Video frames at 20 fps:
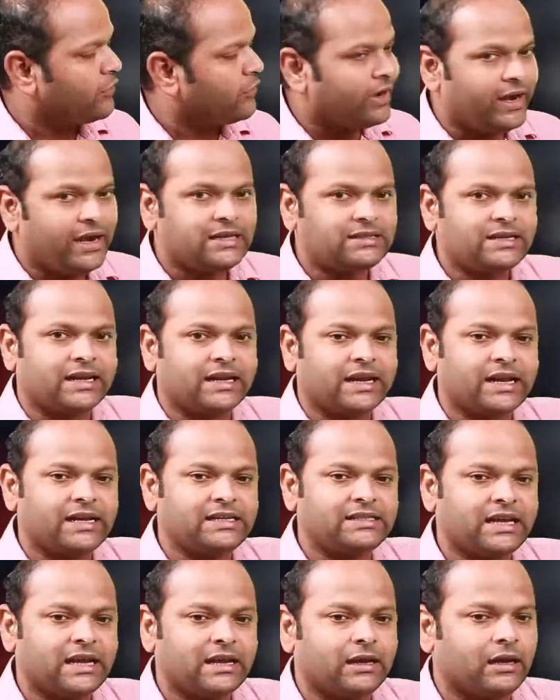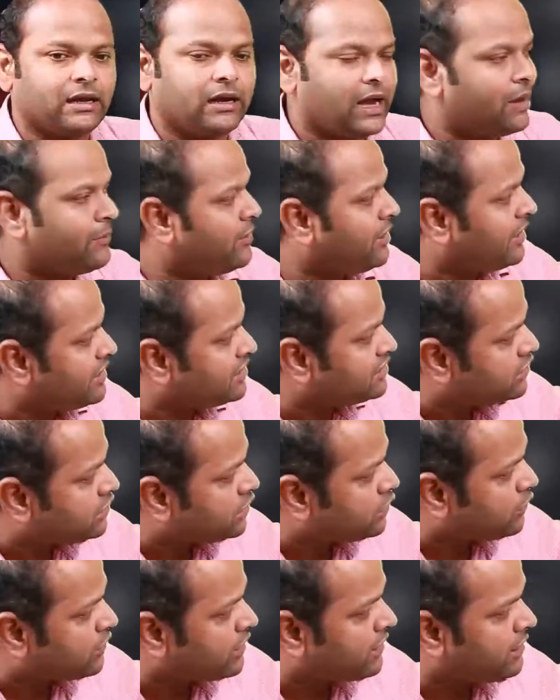it is increasing, I am interested to
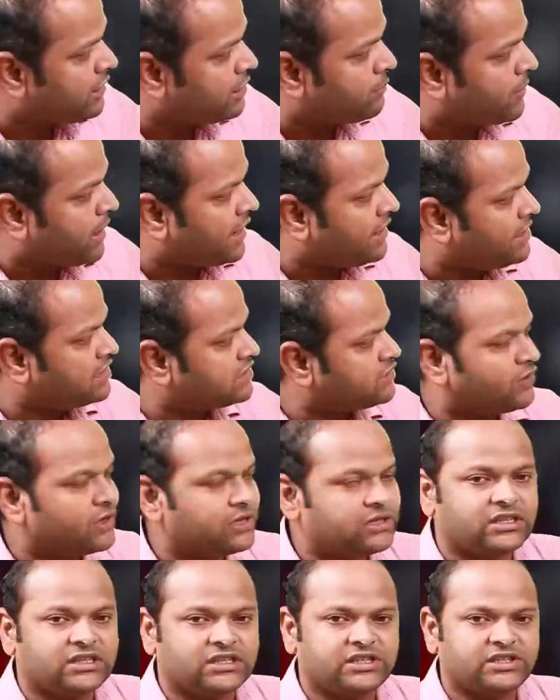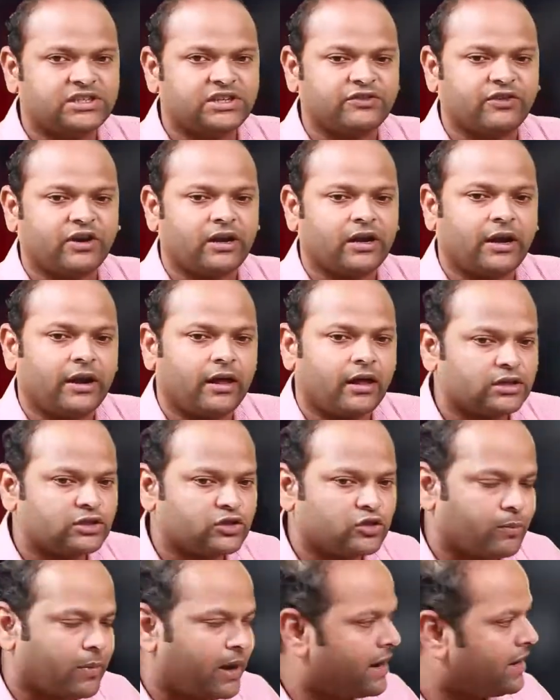look at it minus 161 and
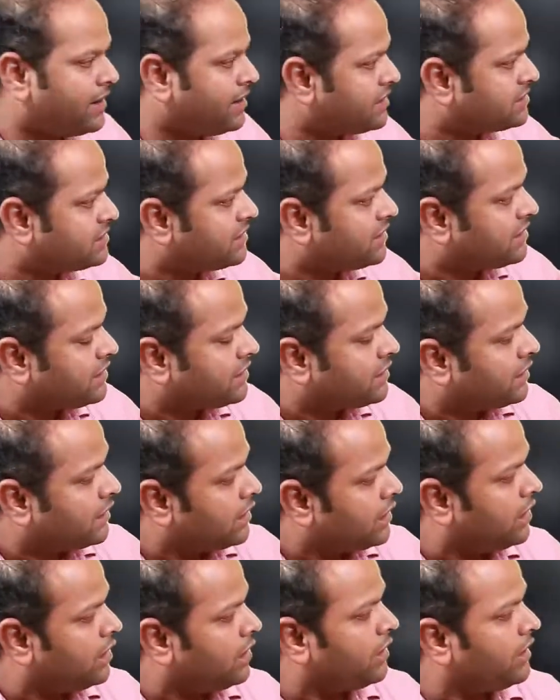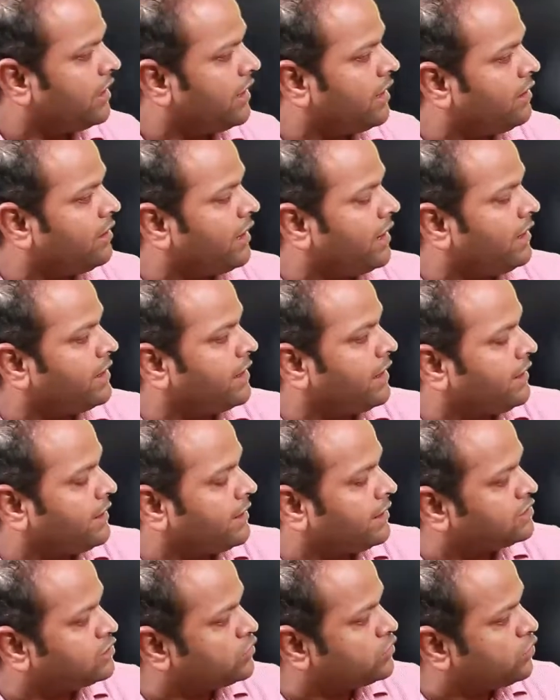also minus
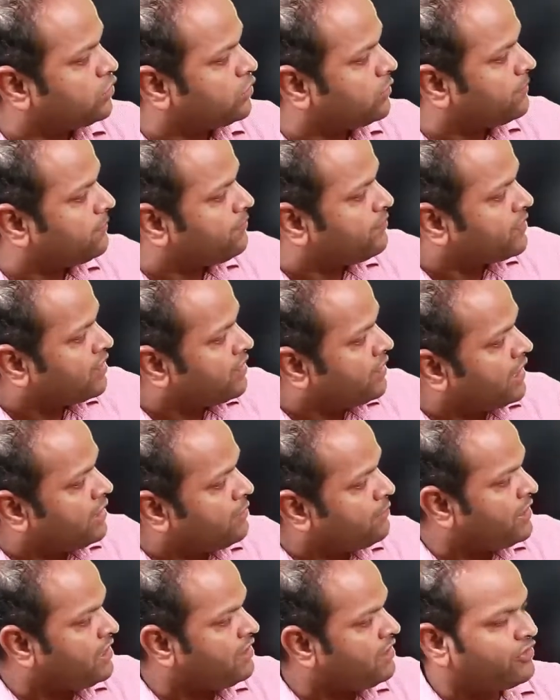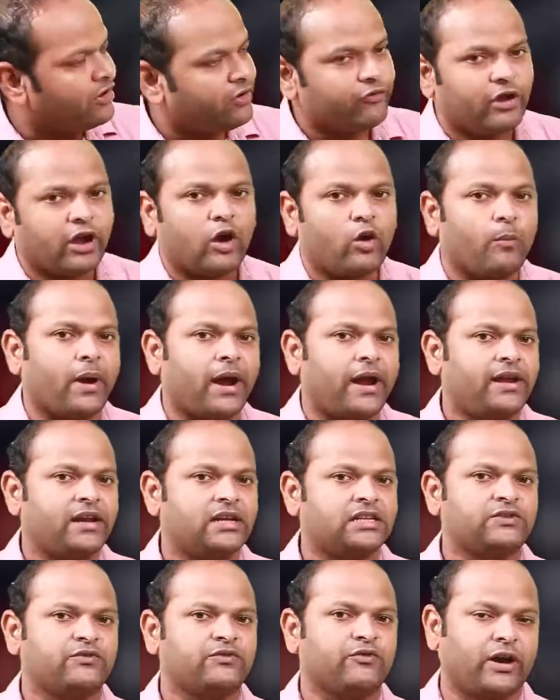880. So in between we have
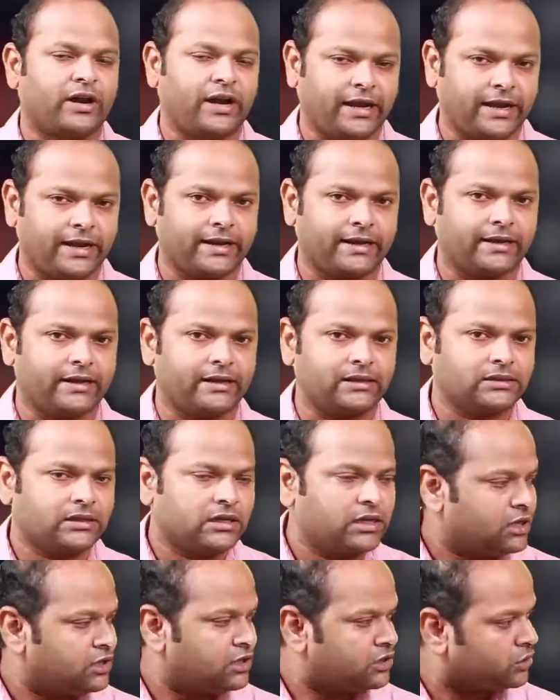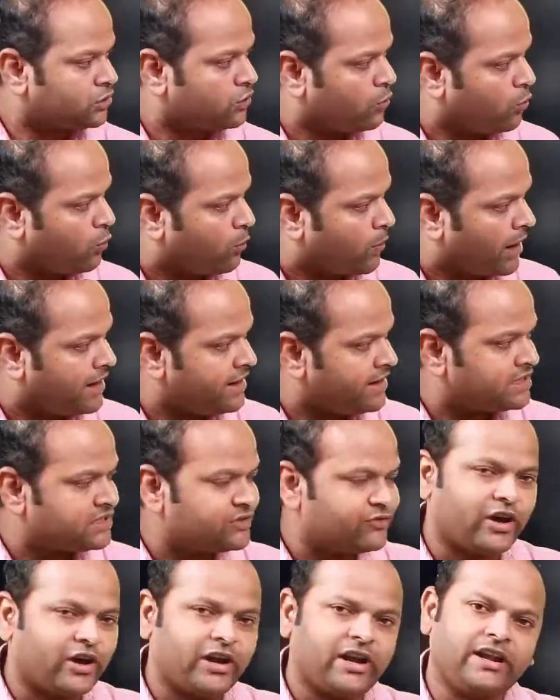minus 180 degrees. So minus
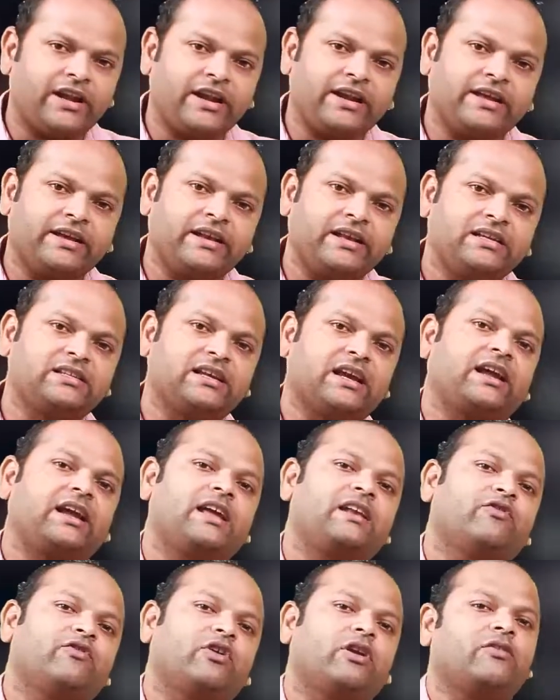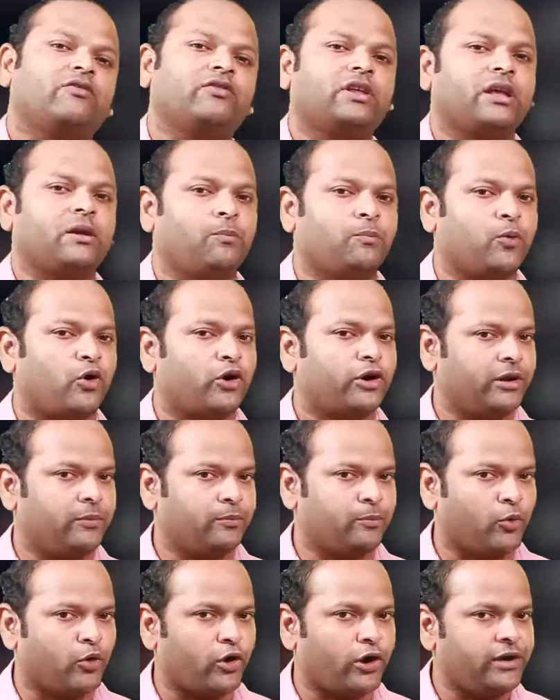180 degrees again one of the
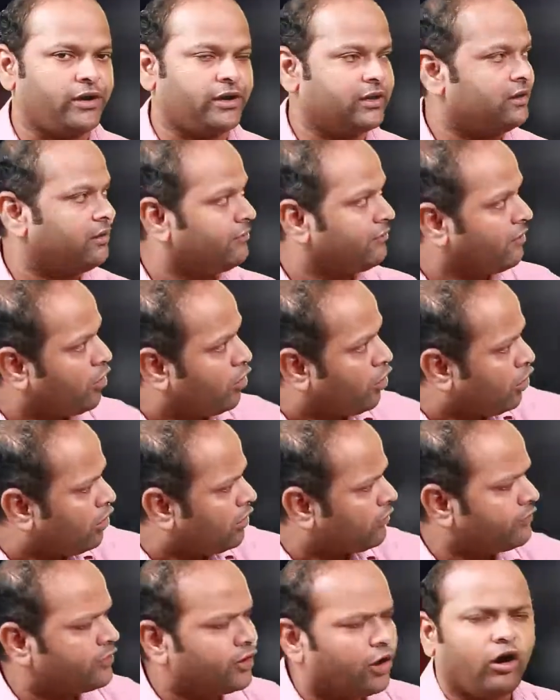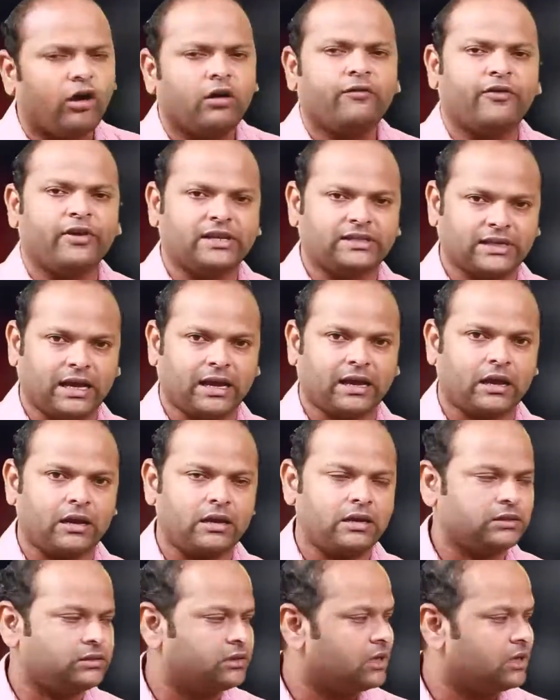important point in the all phase angles.